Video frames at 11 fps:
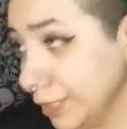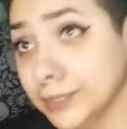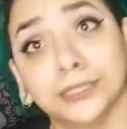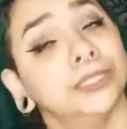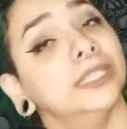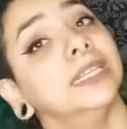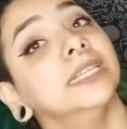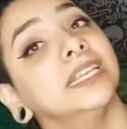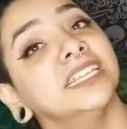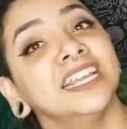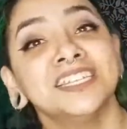So then
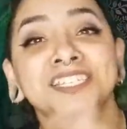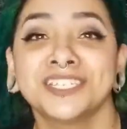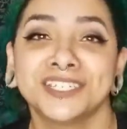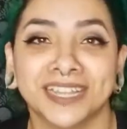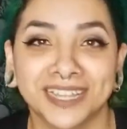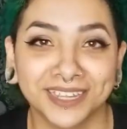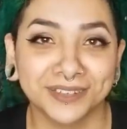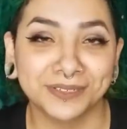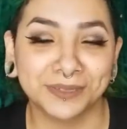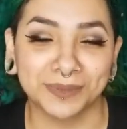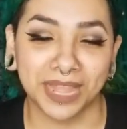yesterday
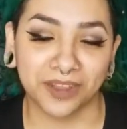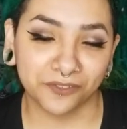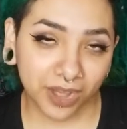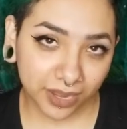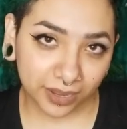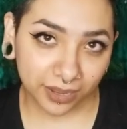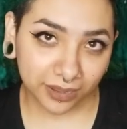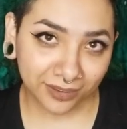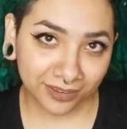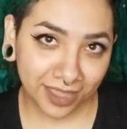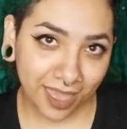was Black Friday
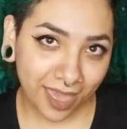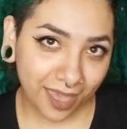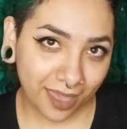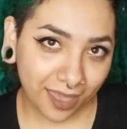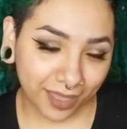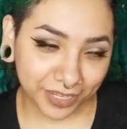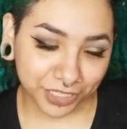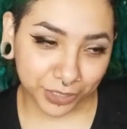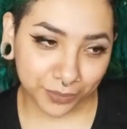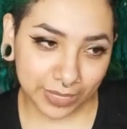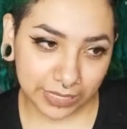at
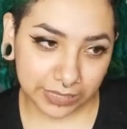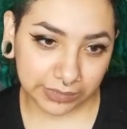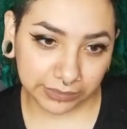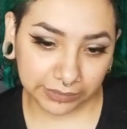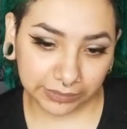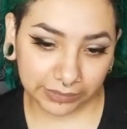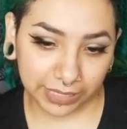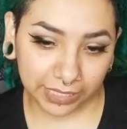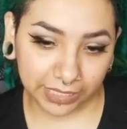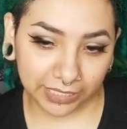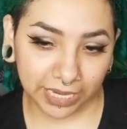Joann's,
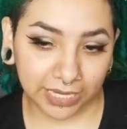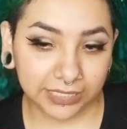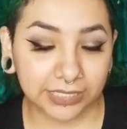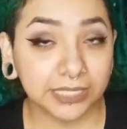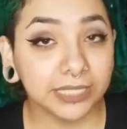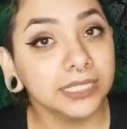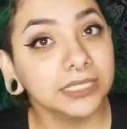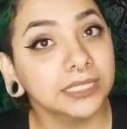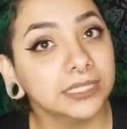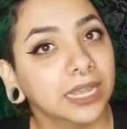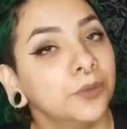and
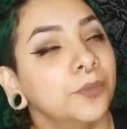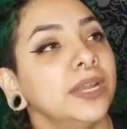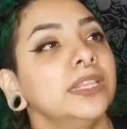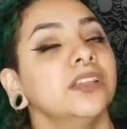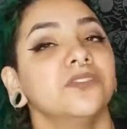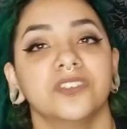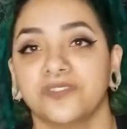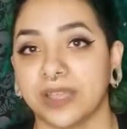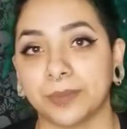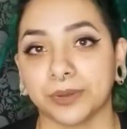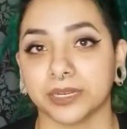I went in there for
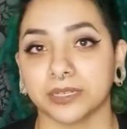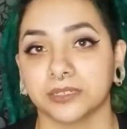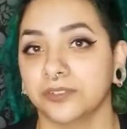fabric